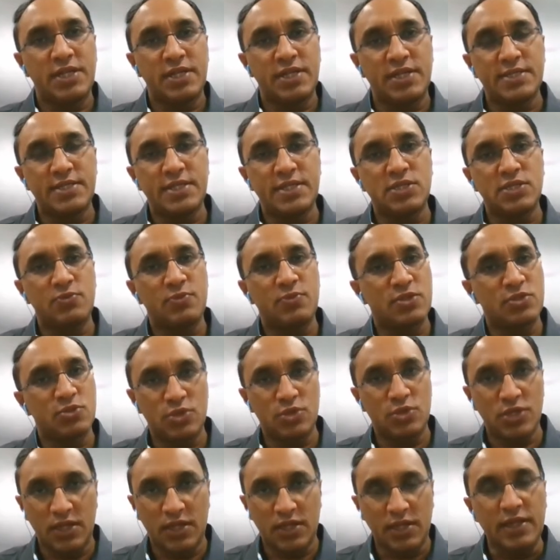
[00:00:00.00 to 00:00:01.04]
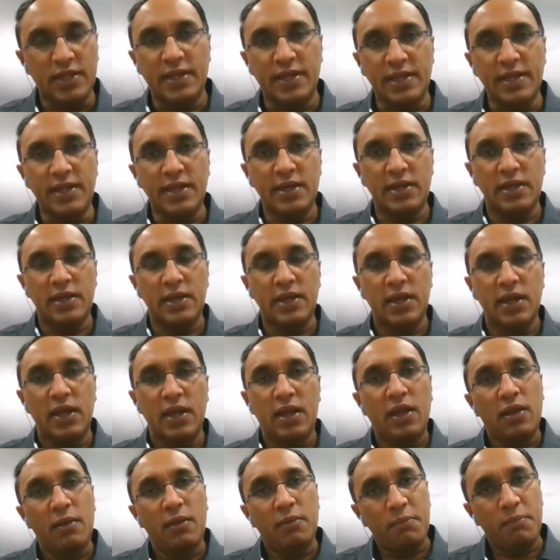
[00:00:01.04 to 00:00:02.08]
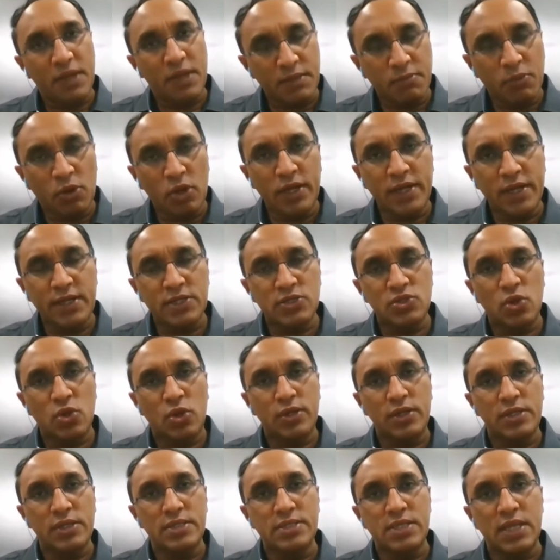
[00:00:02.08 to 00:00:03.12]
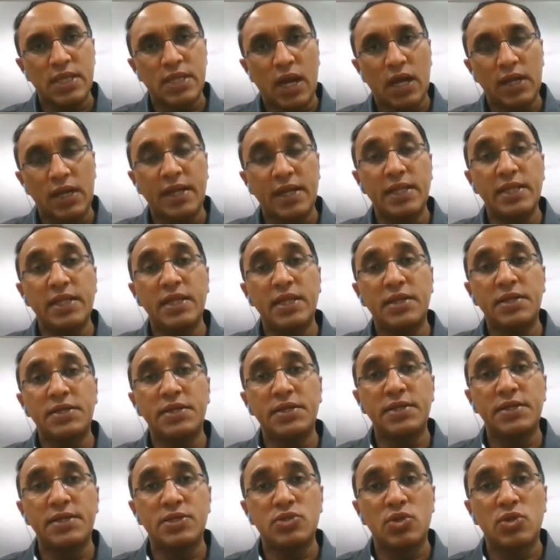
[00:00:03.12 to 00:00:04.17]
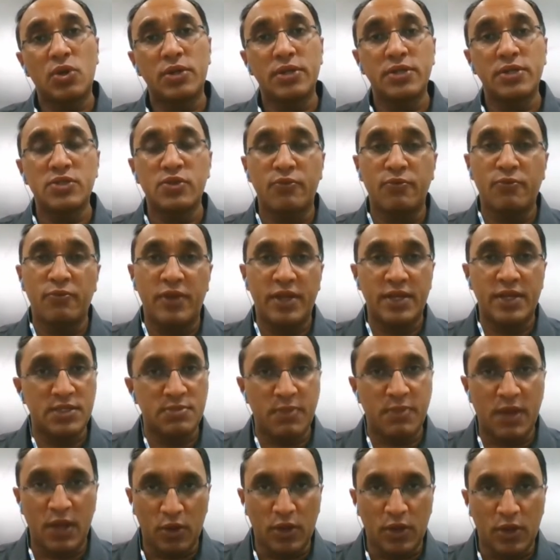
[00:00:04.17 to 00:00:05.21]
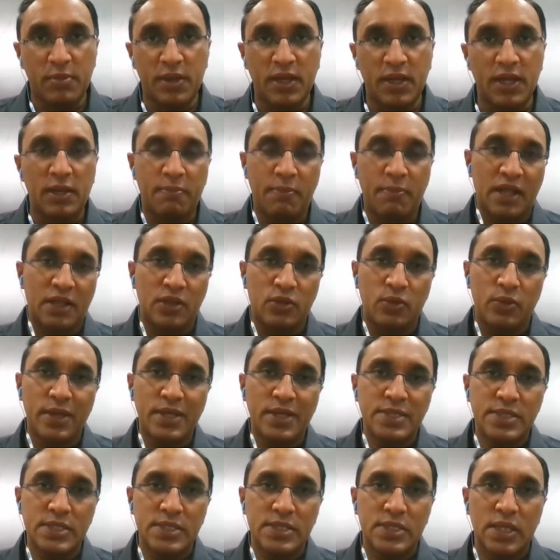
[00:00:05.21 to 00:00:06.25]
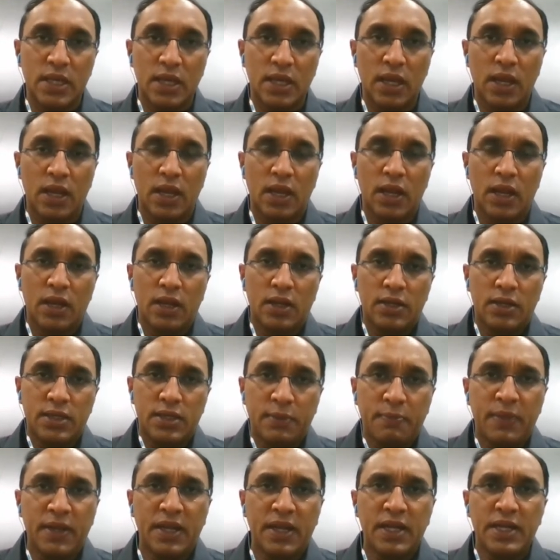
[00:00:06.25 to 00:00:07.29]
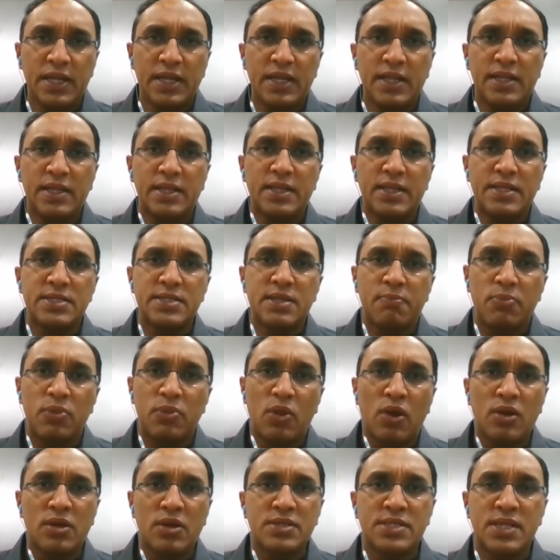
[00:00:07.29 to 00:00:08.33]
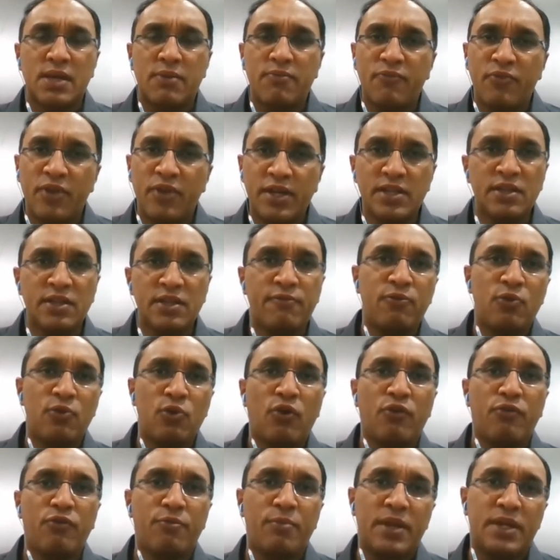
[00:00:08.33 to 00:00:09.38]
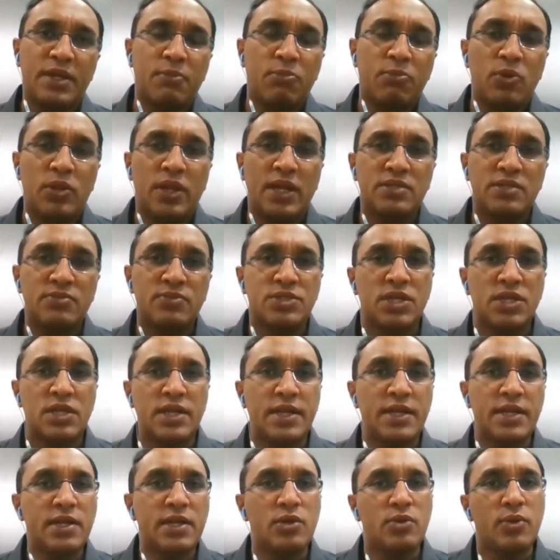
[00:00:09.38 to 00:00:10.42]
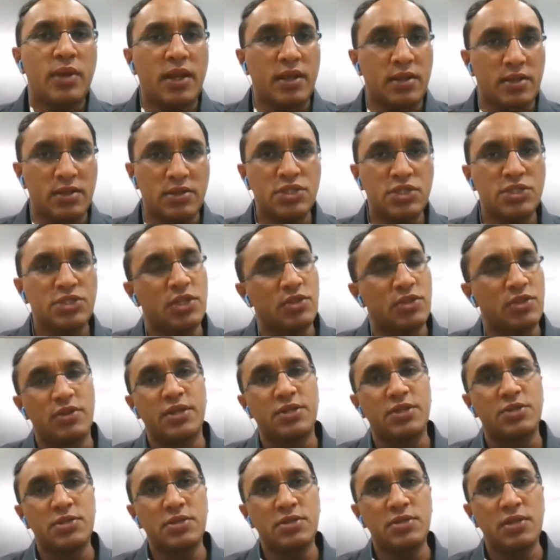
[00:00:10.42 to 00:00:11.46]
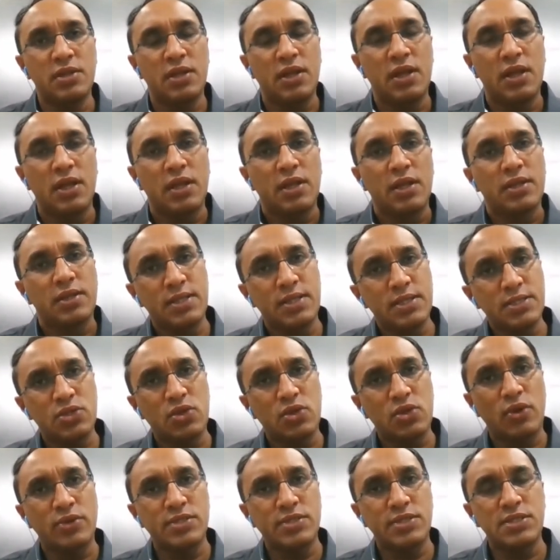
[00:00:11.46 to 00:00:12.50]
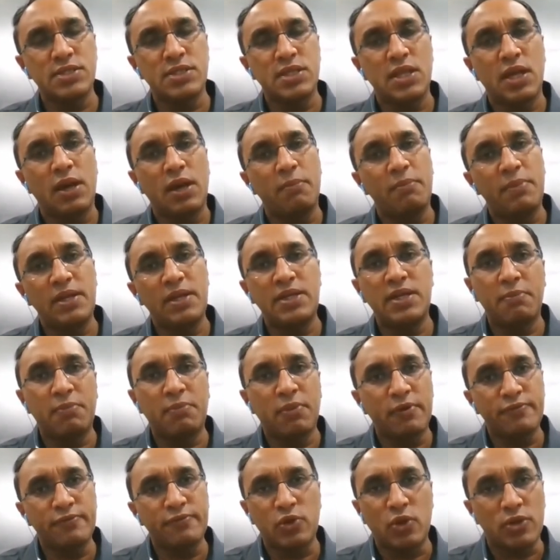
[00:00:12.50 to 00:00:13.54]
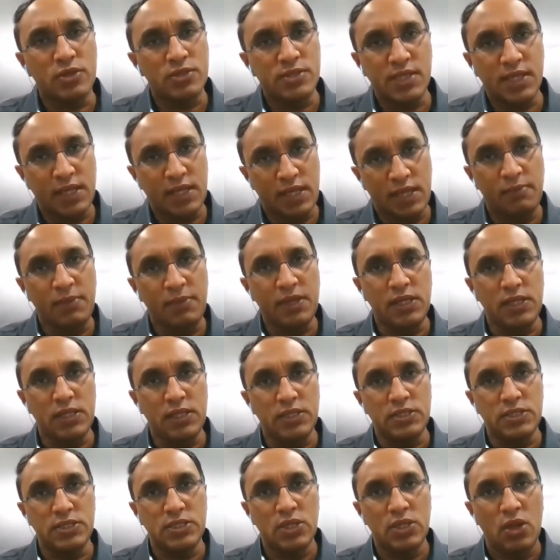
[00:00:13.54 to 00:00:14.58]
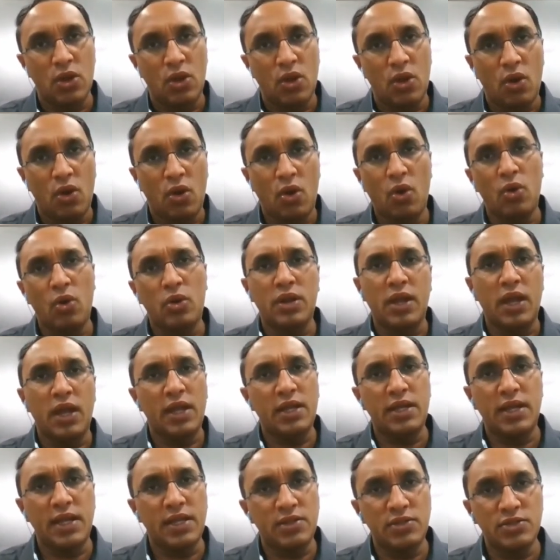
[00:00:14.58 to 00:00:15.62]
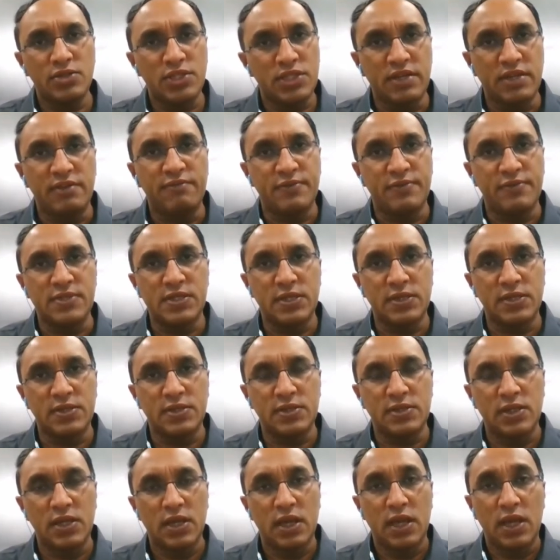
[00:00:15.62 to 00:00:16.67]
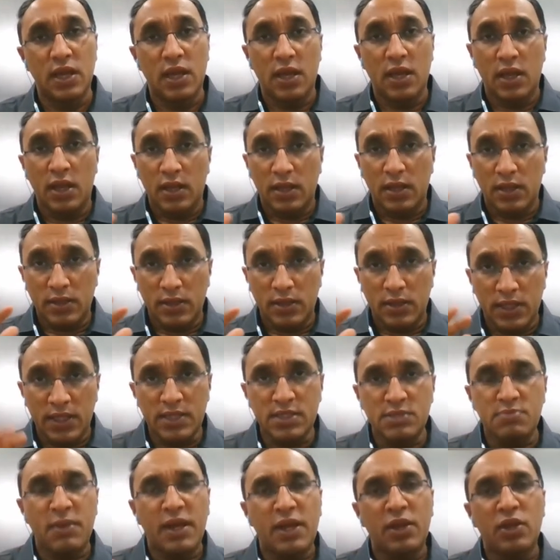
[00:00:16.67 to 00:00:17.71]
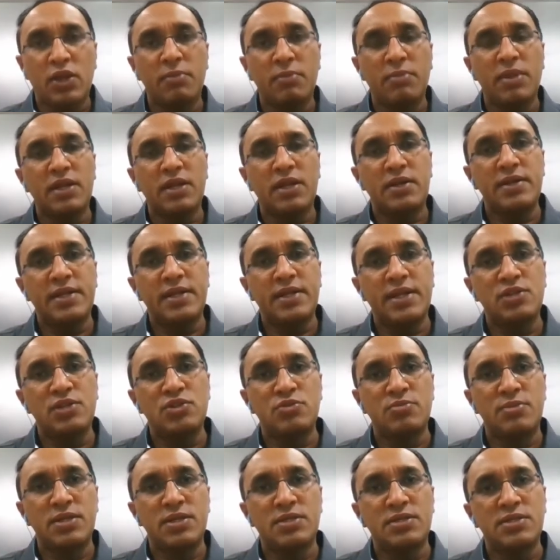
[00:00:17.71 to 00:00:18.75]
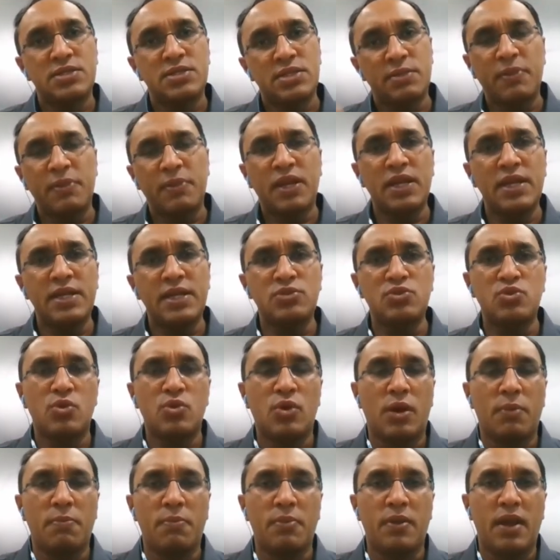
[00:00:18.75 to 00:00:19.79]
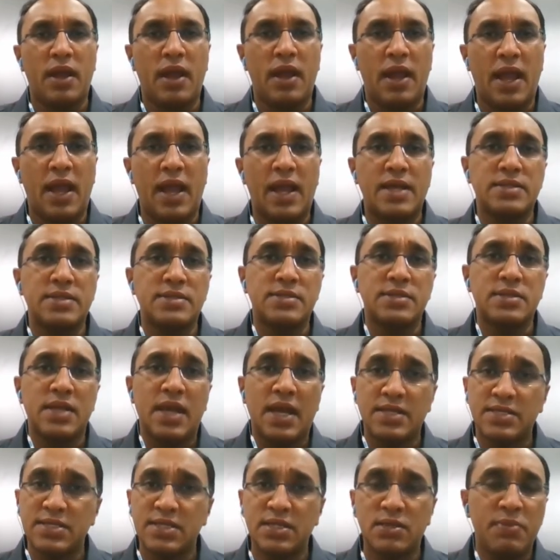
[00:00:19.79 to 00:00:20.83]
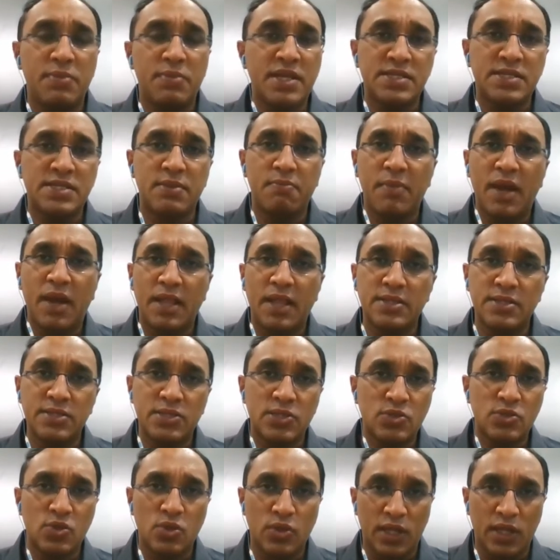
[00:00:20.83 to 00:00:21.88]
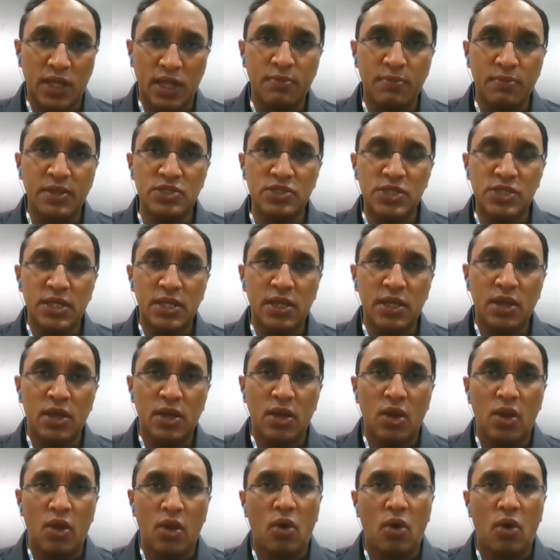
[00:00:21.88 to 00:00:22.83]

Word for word: geneticist with Sujanan Clinic. Metabolic disorders are inherited disorders of various biochemical pathways. Typically, there is a block somewhere in the flow of metabolites which are leading to energy generation. This causes a buildup of toxic chemicals or an energy deficit. These biochemical derangements typically show up as acid-base imbalances on ABG